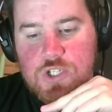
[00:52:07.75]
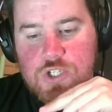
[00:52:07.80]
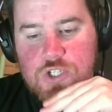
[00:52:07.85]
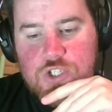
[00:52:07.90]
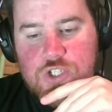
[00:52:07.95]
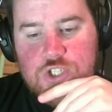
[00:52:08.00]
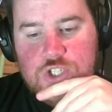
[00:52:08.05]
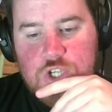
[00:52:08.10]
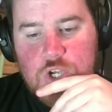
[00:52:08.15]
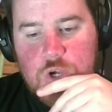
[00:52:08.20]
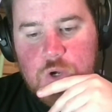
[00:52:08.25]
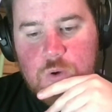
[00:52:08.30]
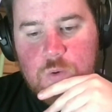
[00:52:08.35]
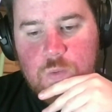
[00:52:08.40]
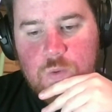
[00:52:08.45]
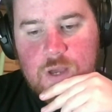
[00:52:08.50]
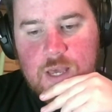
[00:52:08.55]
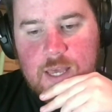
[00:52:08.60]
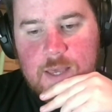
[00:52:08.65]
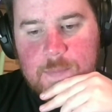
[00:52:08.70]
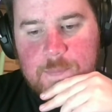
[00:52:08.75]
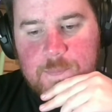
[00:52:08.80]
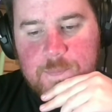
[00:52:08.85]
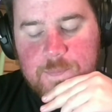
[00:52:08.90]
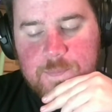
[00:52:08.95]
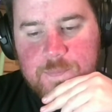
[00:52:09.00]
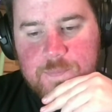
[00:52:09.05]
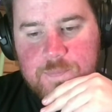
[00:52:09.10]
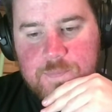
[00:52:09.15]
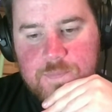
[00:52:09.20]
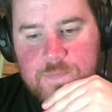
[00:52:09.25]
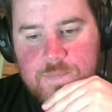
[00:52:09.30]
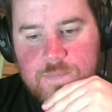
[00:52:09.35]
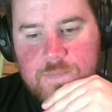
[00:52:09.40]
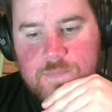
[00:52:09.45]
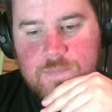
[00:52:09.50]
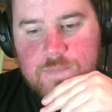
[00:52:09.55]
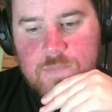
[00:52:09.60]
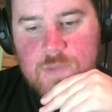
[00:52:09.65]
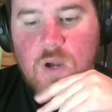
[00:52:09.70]
So
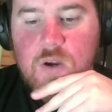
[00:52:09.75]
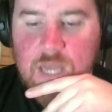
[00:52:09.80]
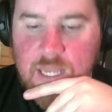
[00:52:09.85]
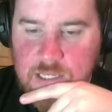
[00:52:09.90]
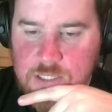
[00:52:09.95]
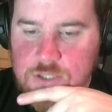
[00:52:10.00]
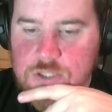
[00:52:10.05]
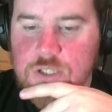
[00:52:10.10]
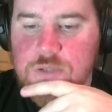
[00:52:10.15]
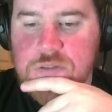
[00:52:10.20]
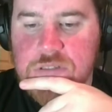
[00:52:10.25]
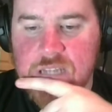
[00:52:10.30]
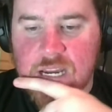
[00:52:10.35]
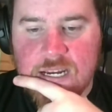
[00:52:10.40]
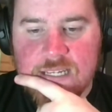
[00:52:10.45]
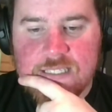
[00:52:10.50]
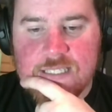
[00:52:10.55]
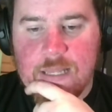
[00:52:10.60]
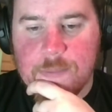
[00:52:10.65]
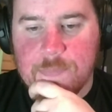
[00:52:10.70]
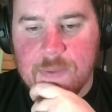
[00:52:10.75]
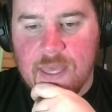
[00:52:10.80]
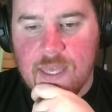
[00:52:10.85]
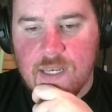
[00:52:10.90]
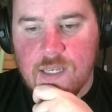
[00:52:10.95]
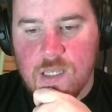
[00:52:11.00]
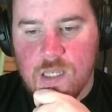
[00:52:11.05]
okay, 2 stars, not bad.